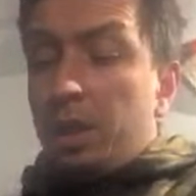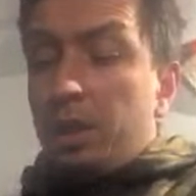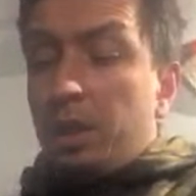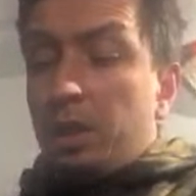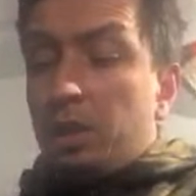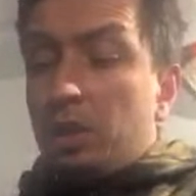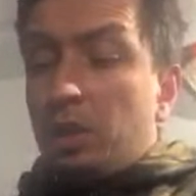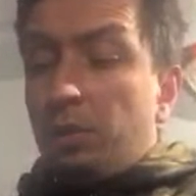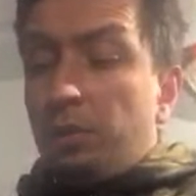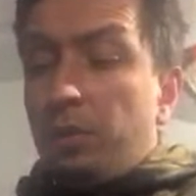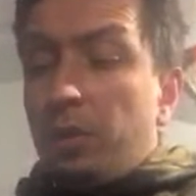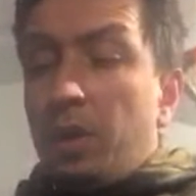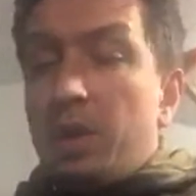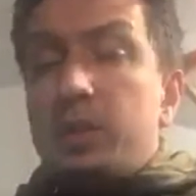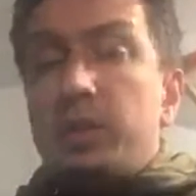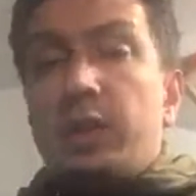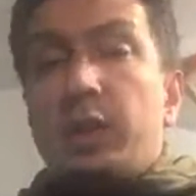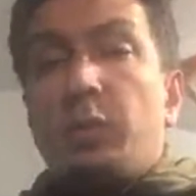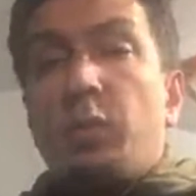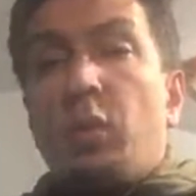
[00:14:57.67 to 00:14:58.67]
and then
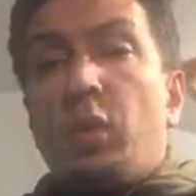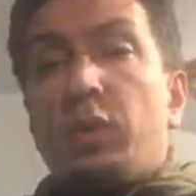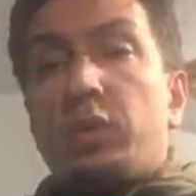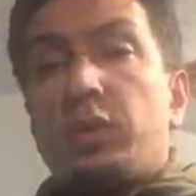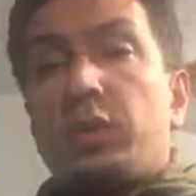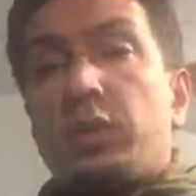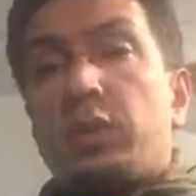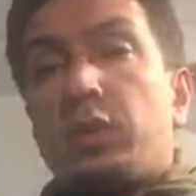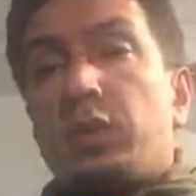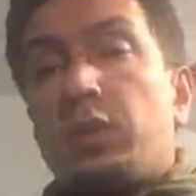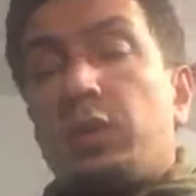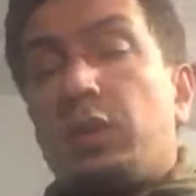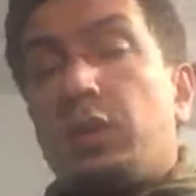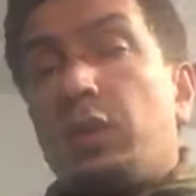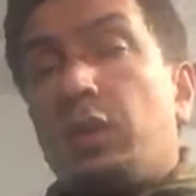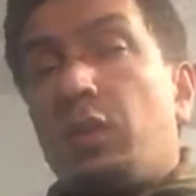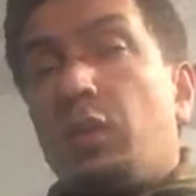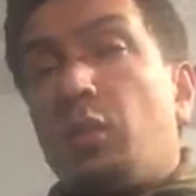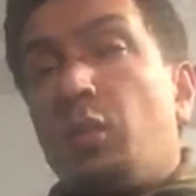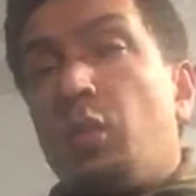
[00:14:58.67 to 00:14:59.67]
conversely, what
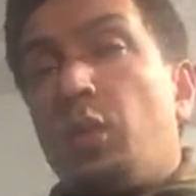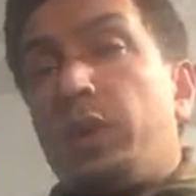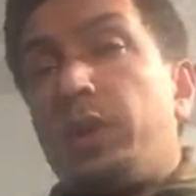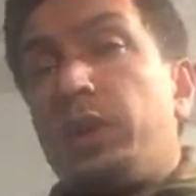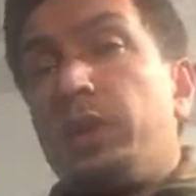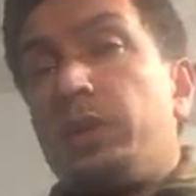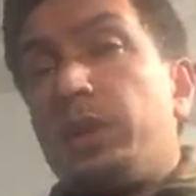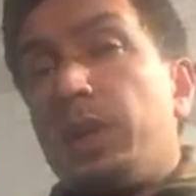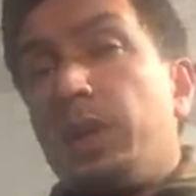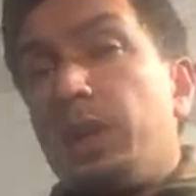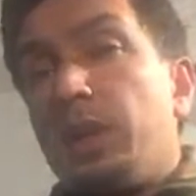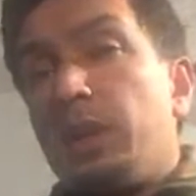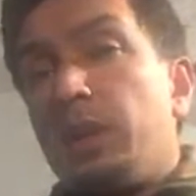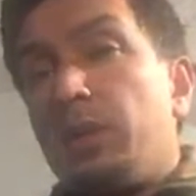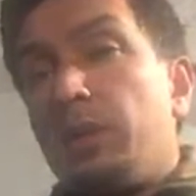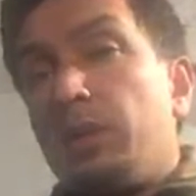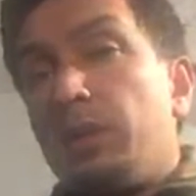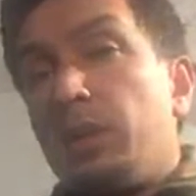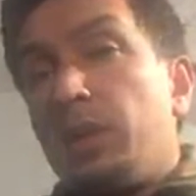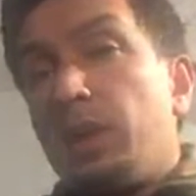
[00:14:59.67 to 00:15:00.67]
is
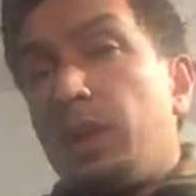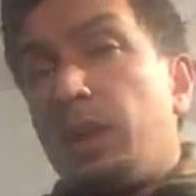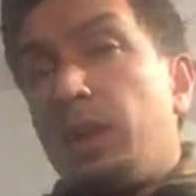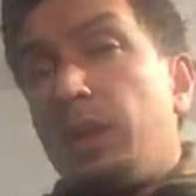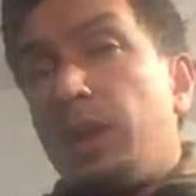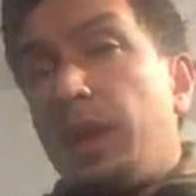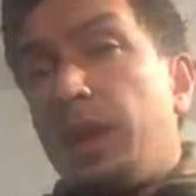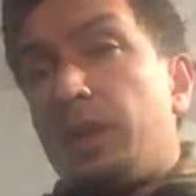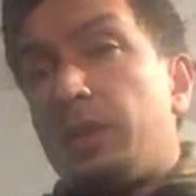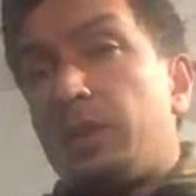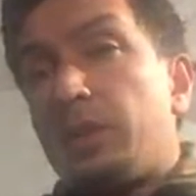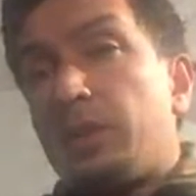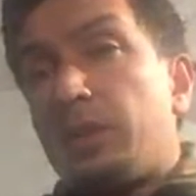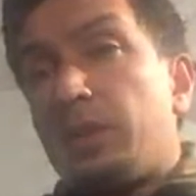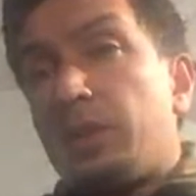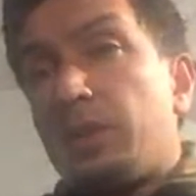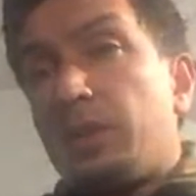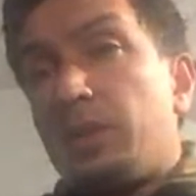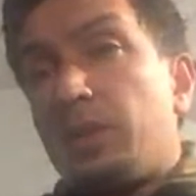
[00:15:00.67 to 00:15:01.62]
it that